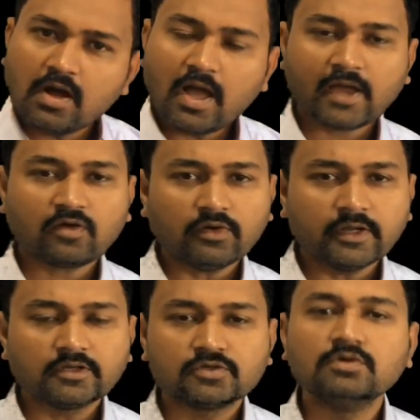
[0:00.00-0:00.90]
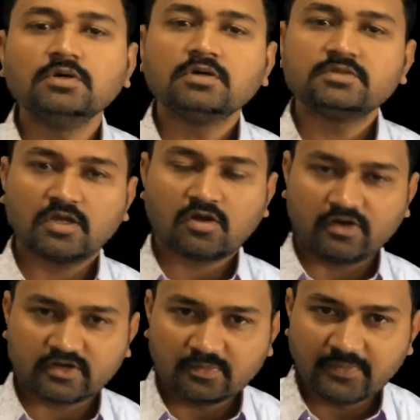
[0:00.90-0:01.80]
according to the
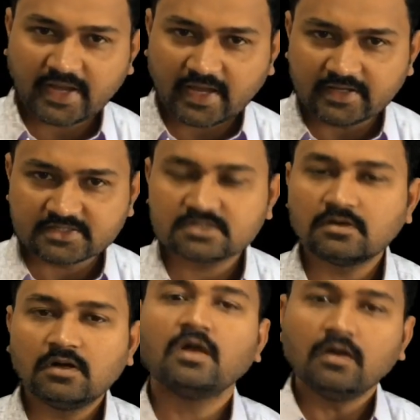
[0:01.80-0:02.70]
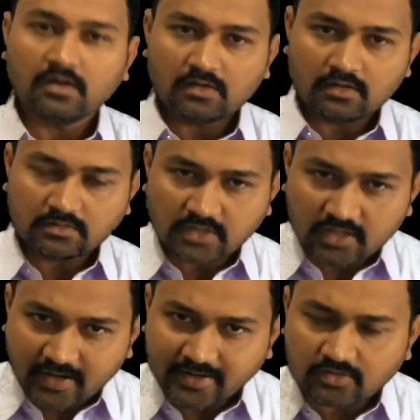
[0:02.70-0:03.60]
quantum mechanics, the
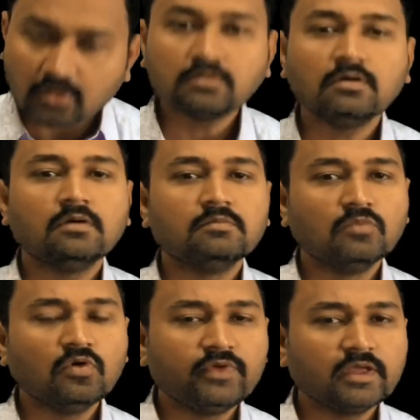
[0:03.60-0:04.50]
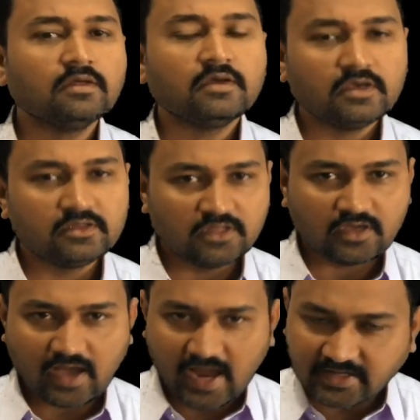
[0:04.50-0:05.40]
electron moving in the
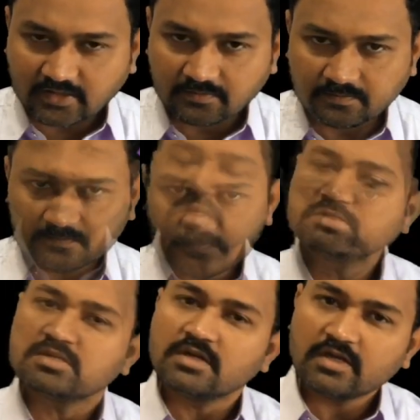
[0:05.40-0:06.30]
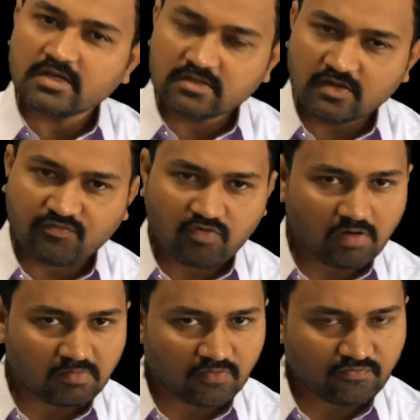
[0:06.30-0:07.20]
atom is in the
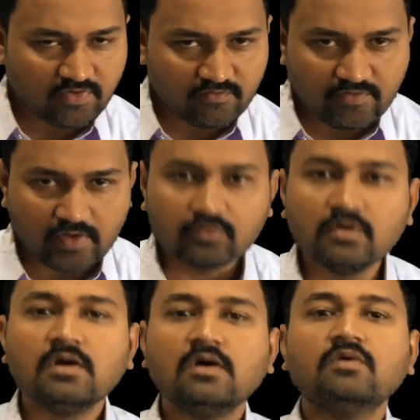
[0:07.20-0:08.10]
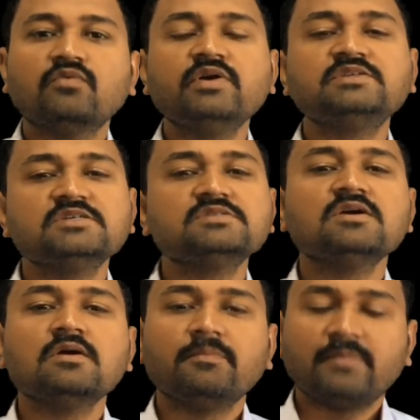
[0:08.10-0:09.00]
form of a wave which is
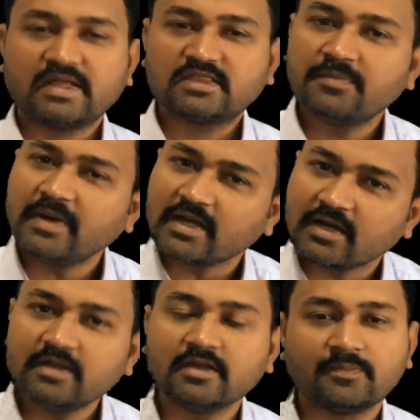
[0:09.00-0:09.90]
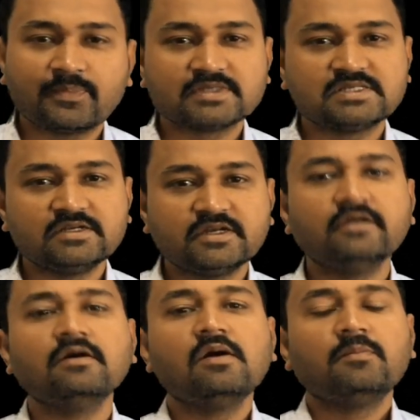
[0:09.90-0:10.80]
mathematically represented
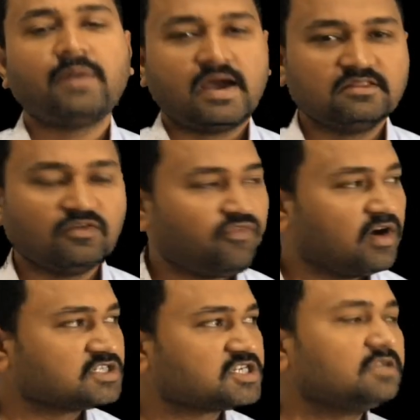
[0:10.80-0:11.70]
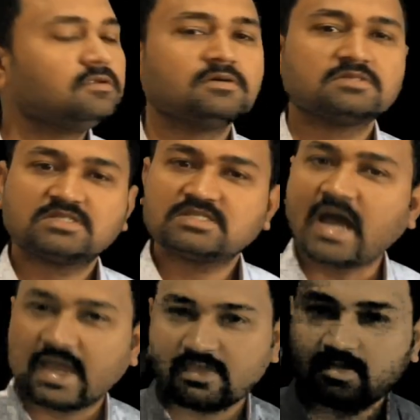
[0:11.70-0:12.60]
by the function
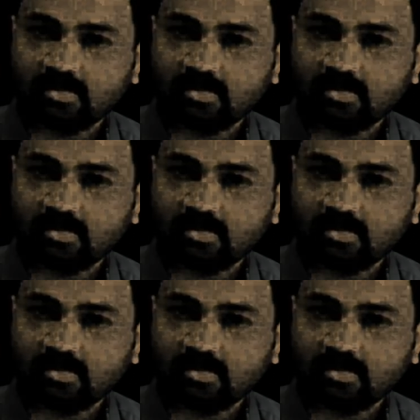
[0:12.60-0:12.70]
psi. Now